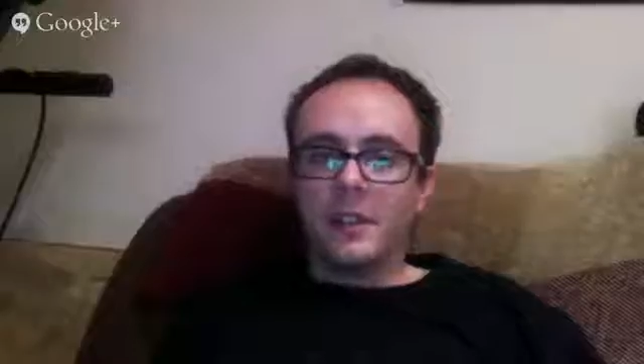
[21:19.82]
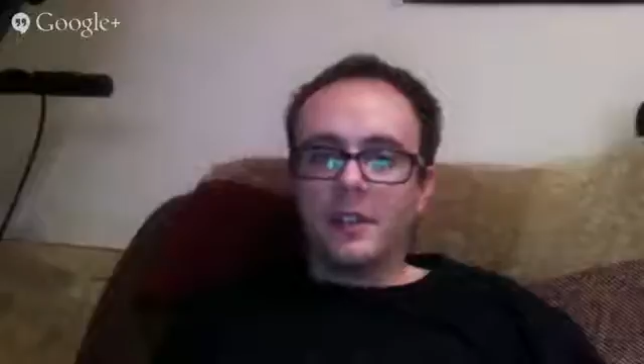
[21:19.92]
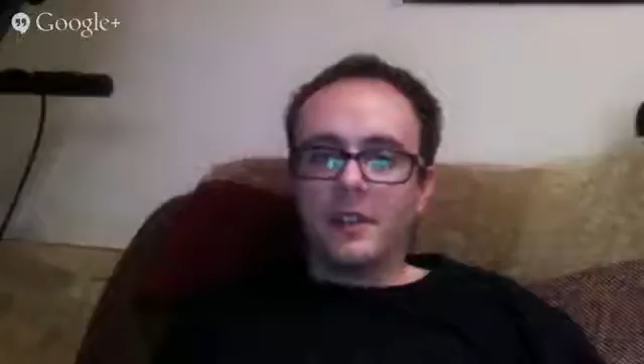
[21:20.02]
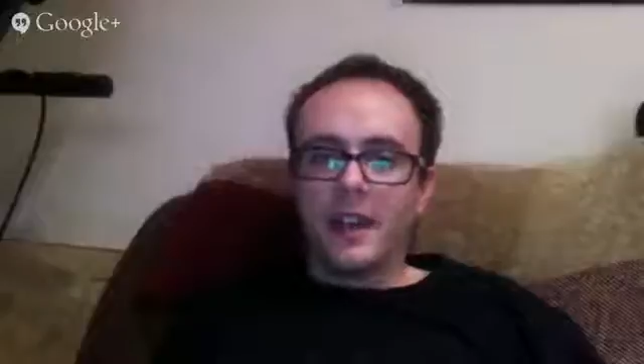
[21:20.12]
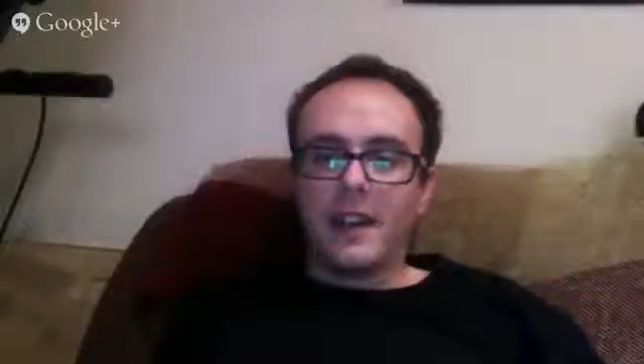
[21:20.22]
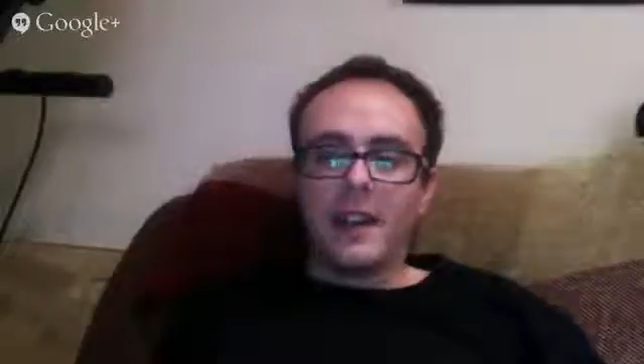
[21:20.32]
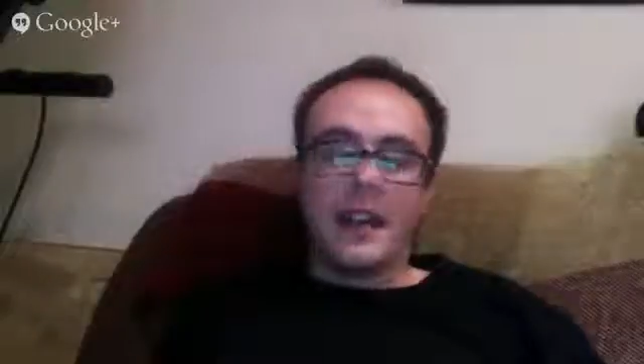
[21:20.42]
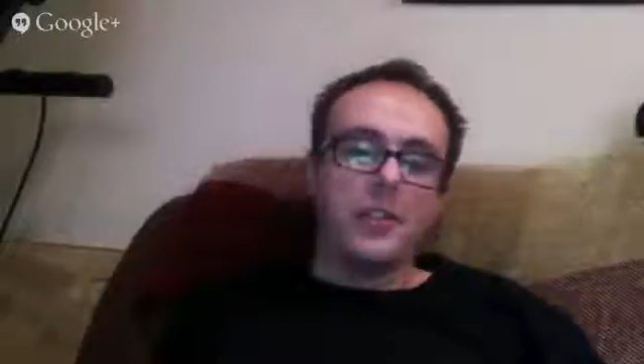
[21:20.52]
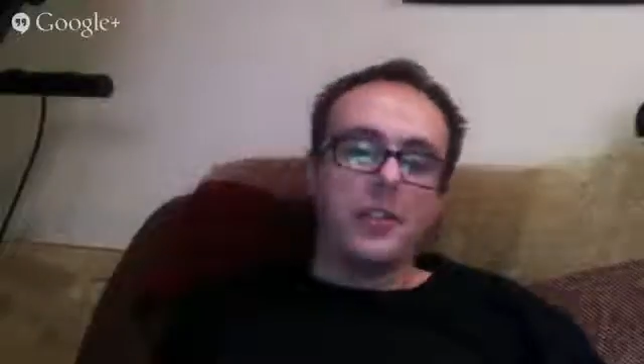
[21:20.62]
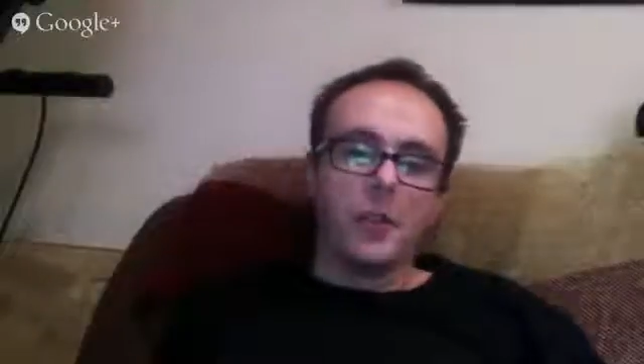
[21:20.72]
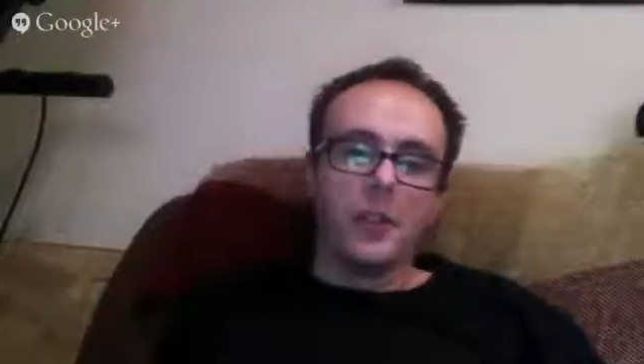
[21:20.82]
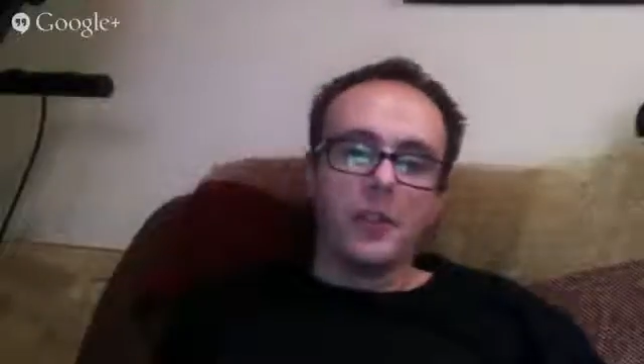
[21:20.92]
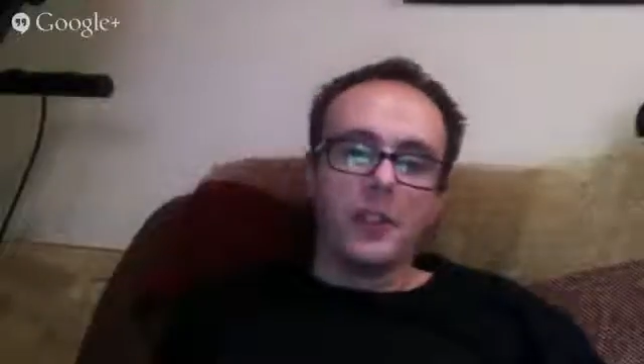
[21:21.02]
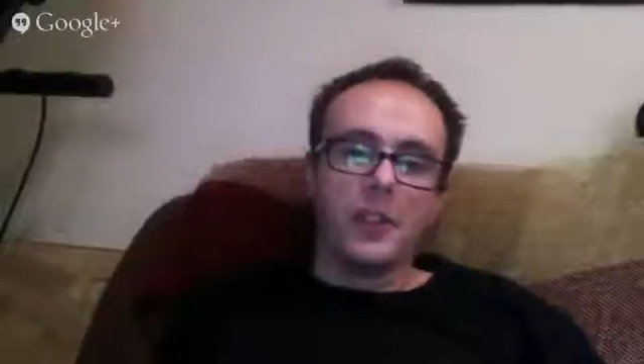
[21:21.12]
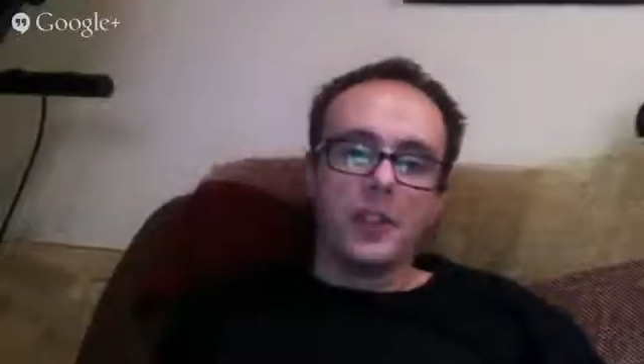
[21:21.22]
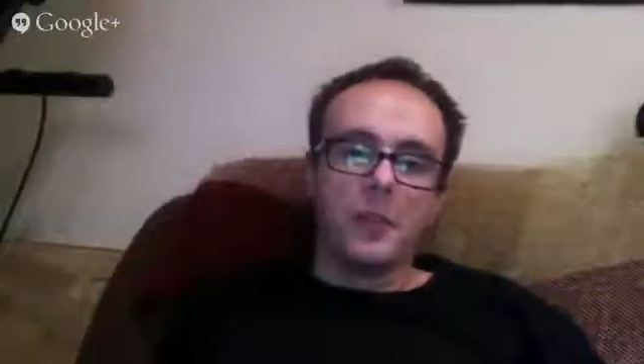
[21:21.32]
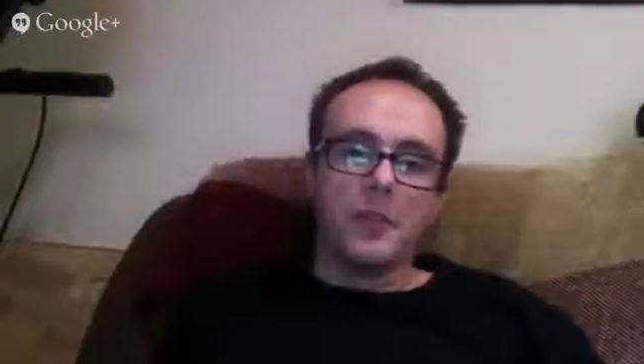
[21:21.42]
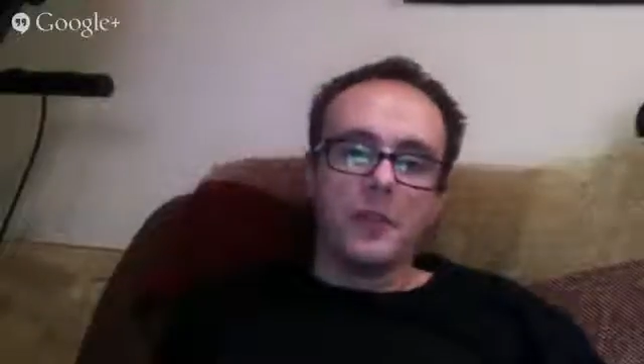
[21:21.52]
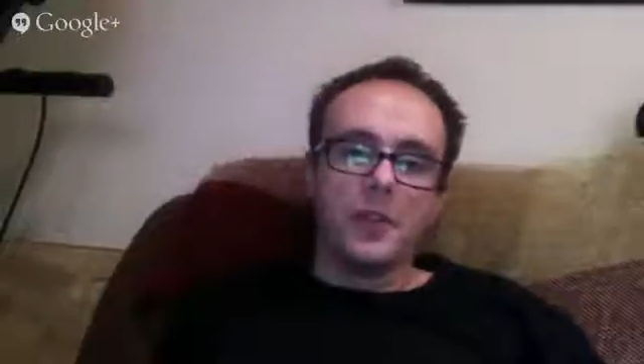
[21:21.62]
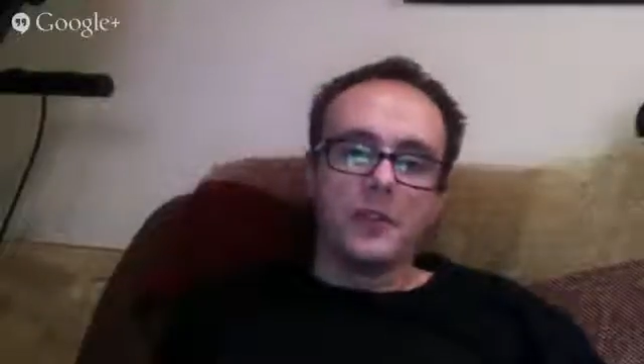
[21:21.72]
and it dropped the Game
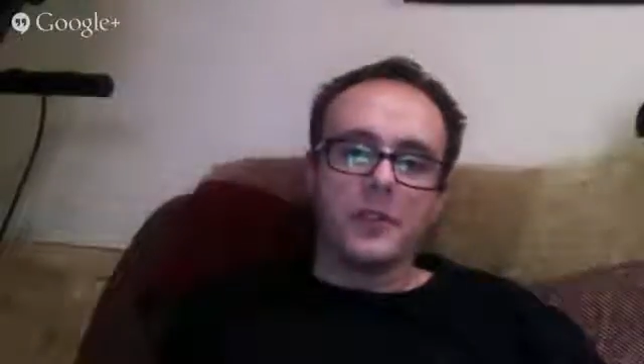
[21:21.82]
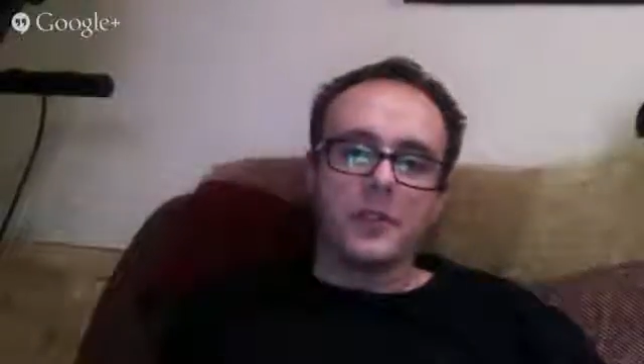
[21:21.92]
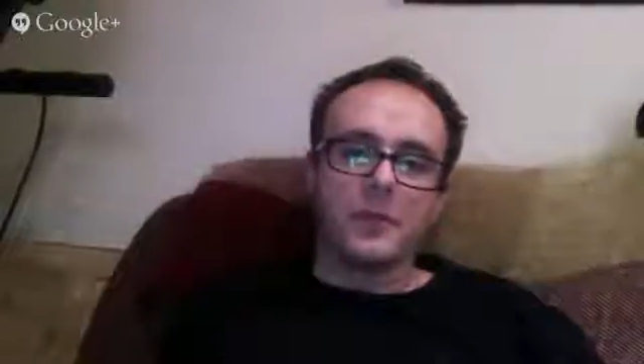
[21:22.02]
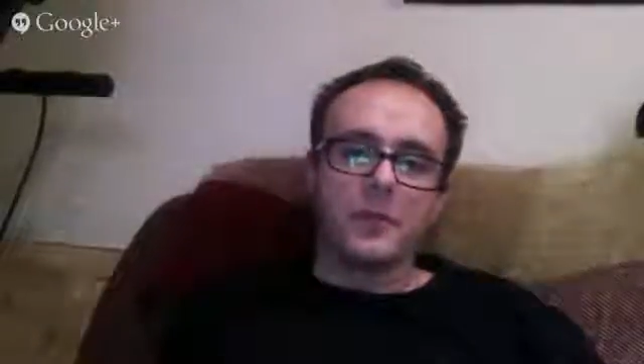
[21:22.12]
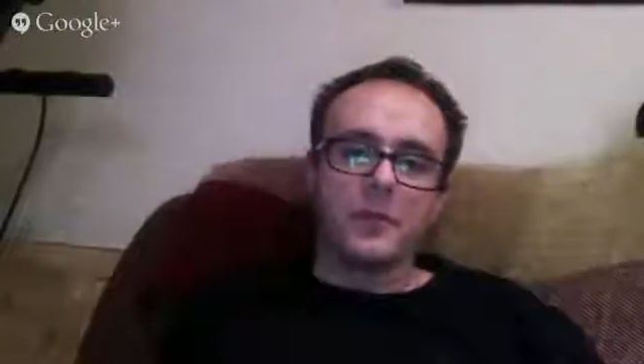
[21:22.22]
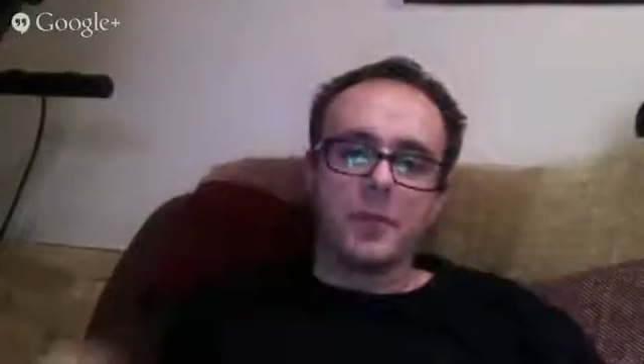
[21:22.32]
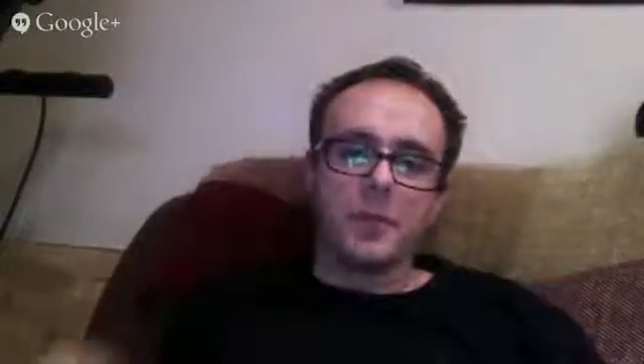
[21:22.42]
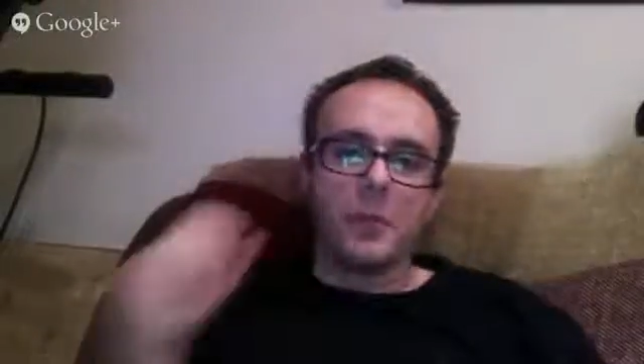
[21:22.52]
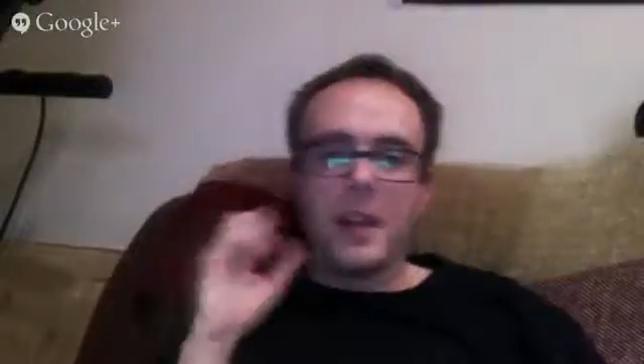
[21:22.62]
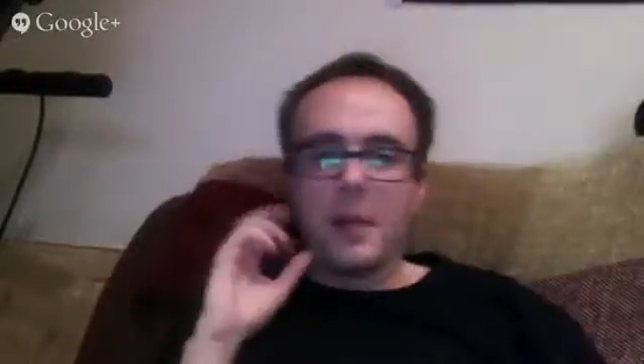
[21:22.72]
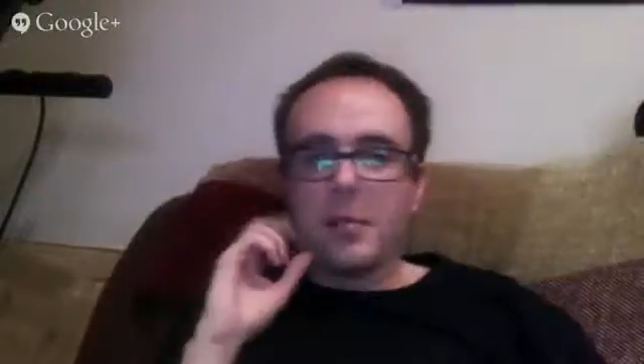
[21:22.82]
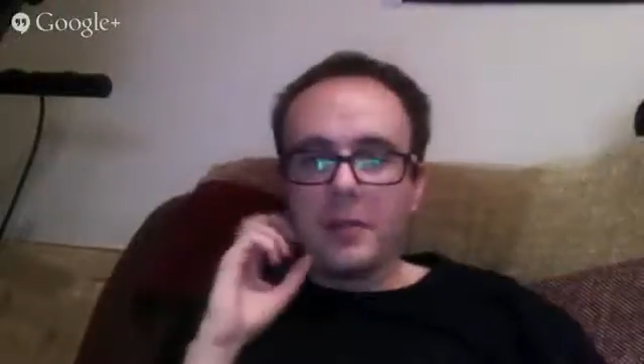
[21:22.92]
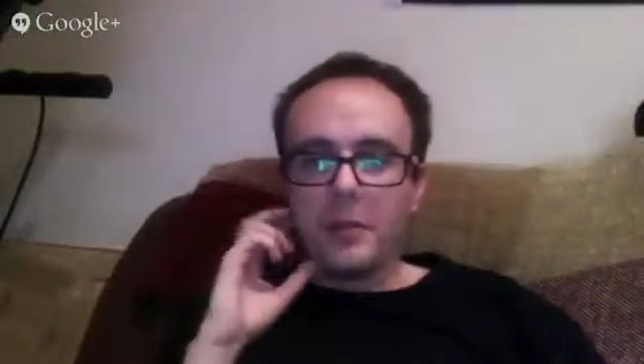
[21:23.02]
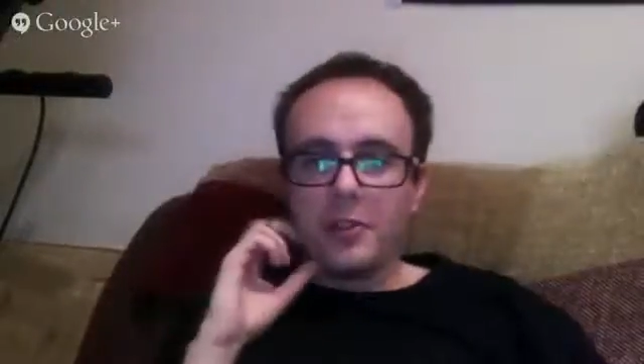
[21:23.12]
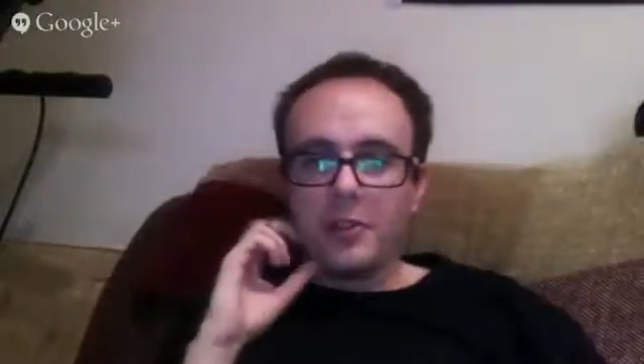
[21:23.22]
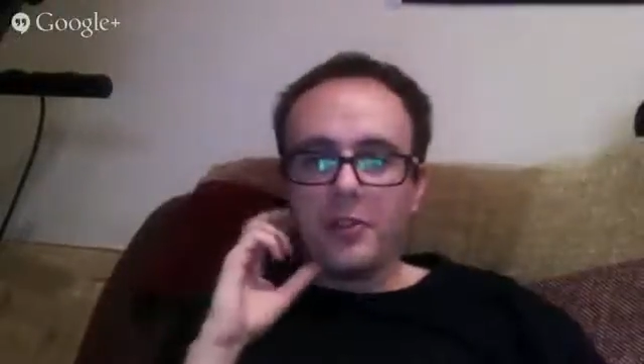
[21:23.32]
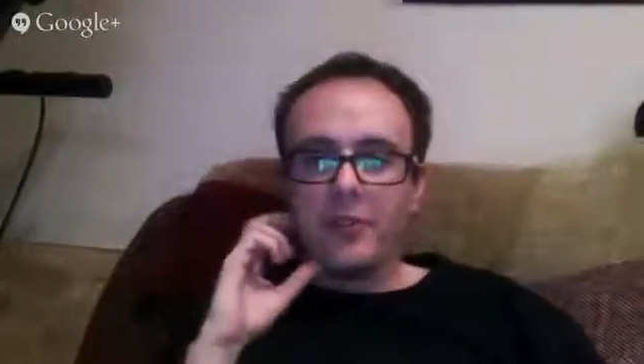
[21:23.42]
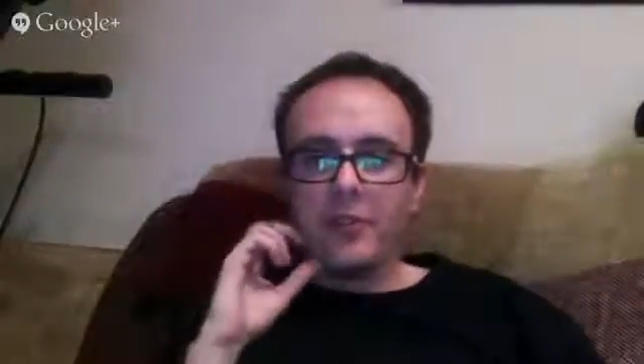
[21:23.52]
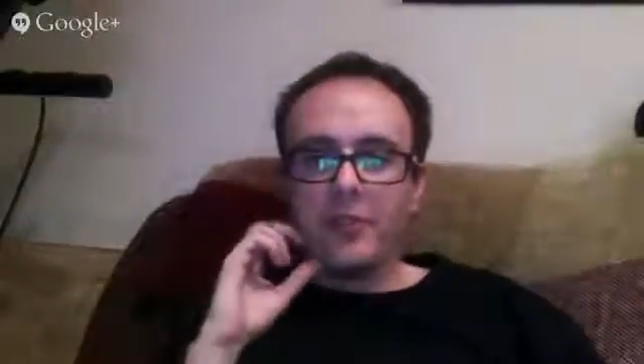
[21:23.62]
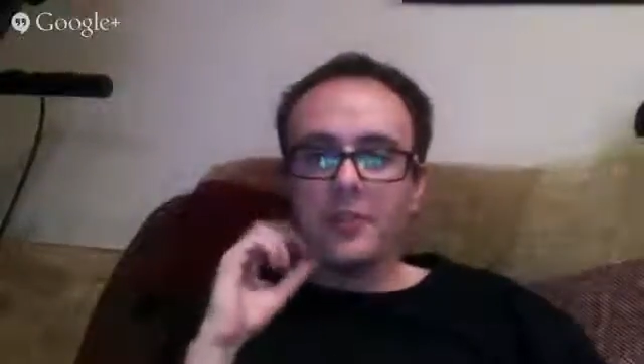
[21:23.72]
Boy Advance compatibility, which I
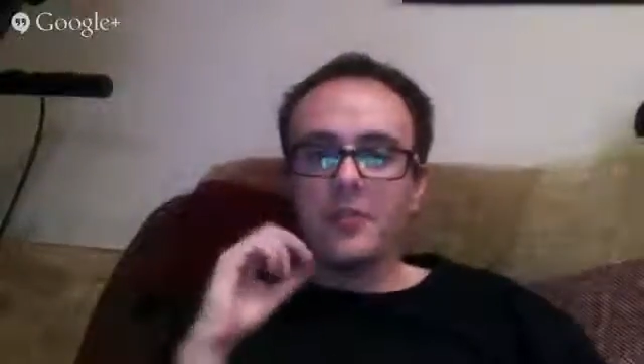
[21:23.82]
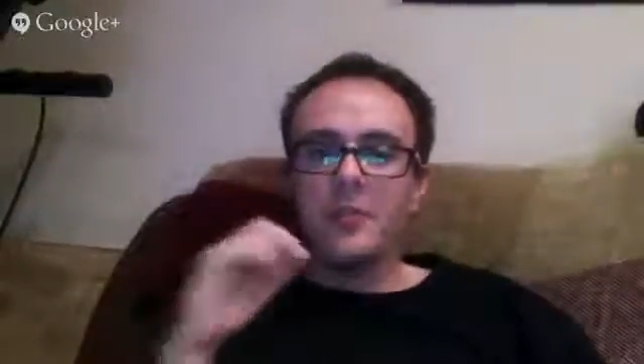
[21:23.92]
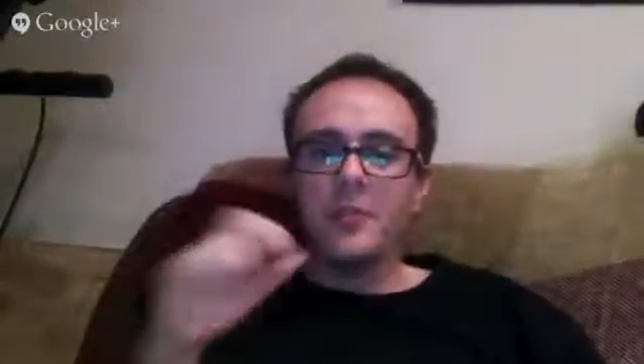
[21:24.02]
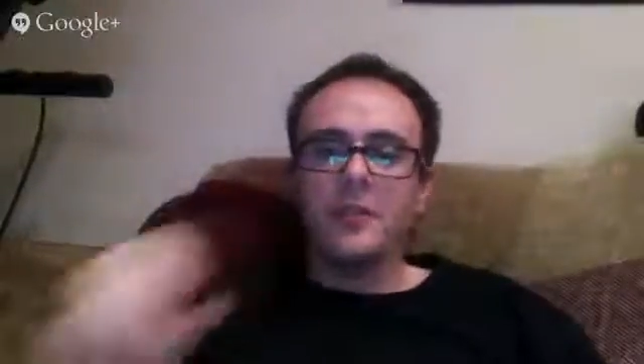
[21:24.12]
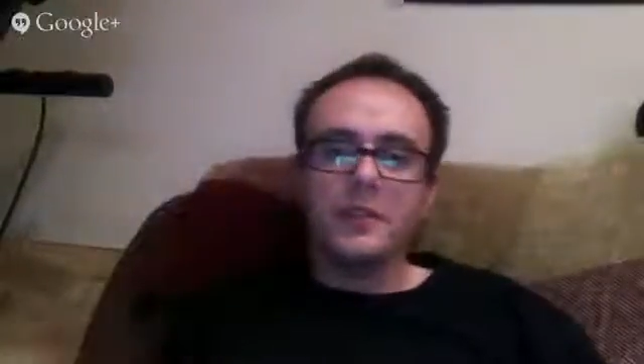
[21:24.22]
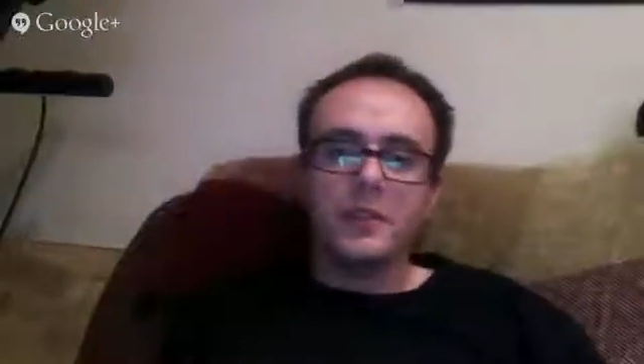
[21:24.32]
thought was annoying.